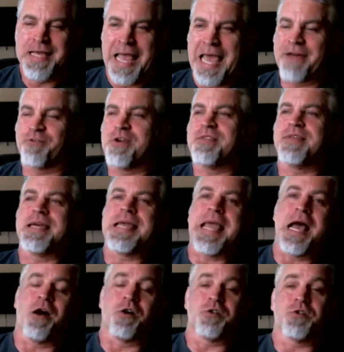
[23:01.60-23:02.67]
Right.
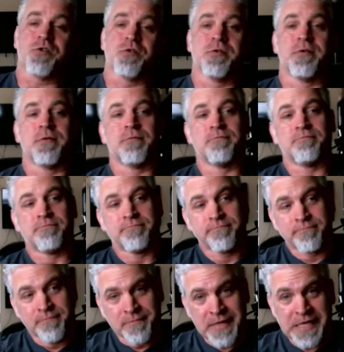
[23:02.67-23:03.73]
Everything else
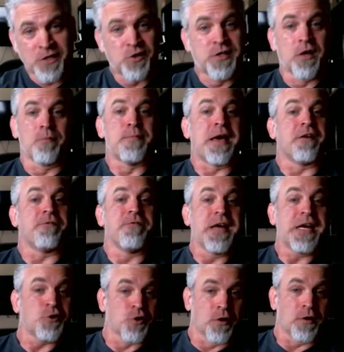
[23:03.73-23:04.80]
is still
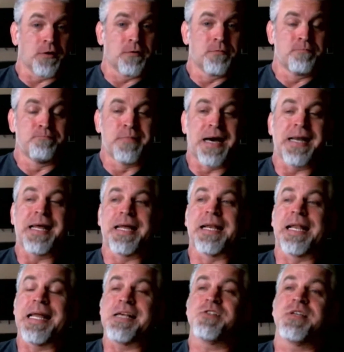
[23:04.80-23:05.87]
beneficial, but
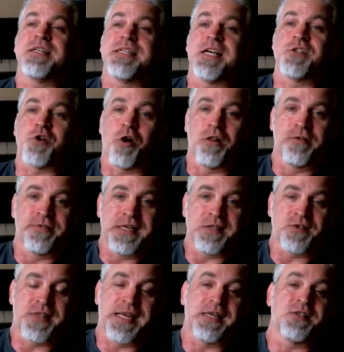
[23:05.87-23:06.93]
unless it does all of
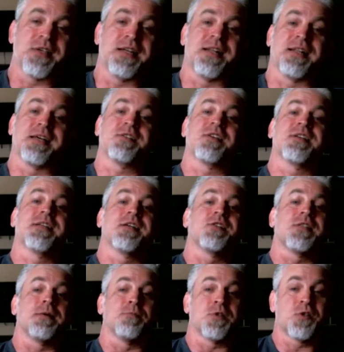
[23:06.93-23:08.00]
these things and unless it
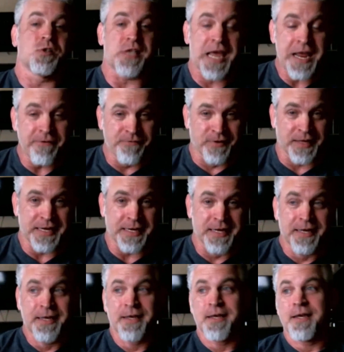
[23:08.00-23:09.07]
does them
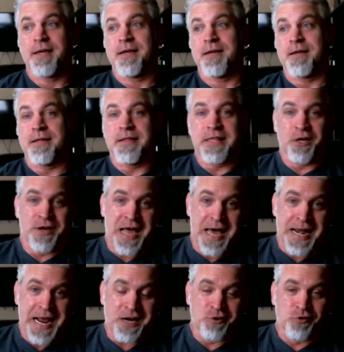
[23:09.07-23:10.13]
safely, they're
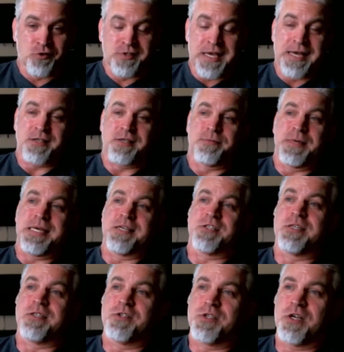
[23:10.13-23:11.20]
not exercise
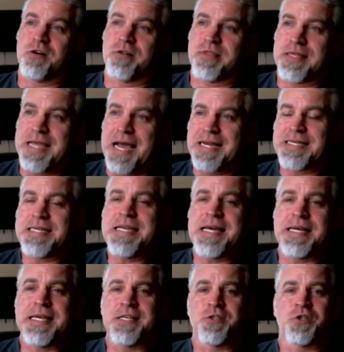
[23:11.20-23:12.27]
because consider the
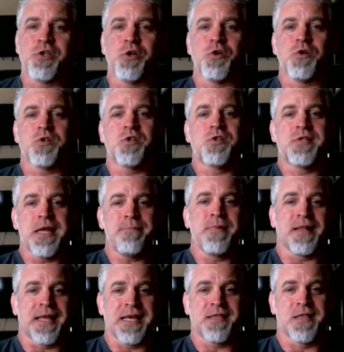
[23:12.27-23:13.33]
idea is to
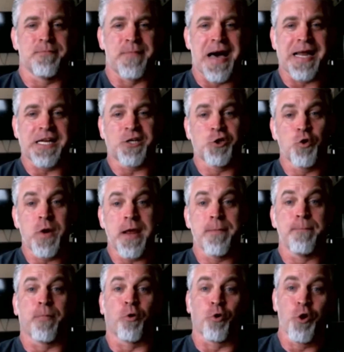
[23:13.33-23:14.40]
stimulate the body to
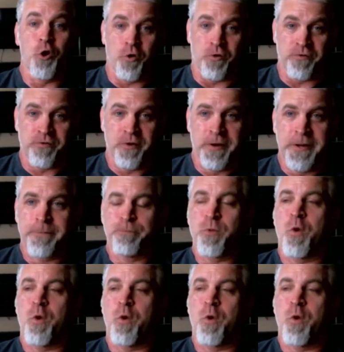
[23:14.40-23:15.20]
improve.